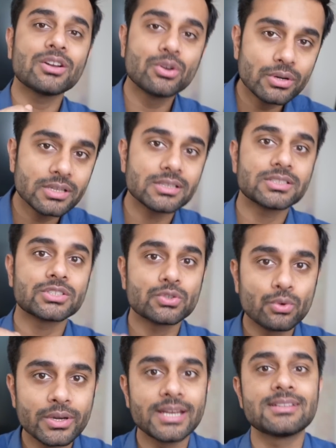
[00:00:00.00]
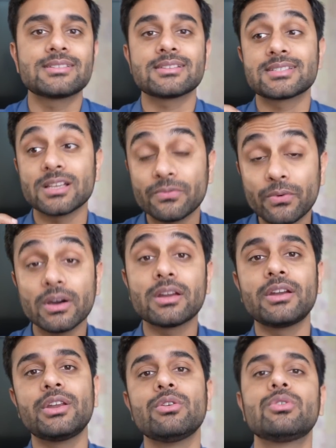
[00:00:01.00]
good students
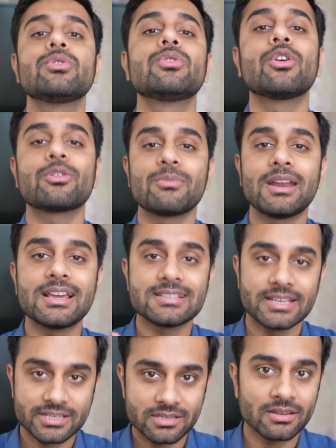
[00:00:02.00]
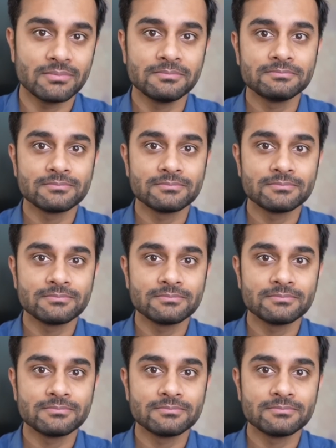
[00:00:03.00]
suffer due to normalization.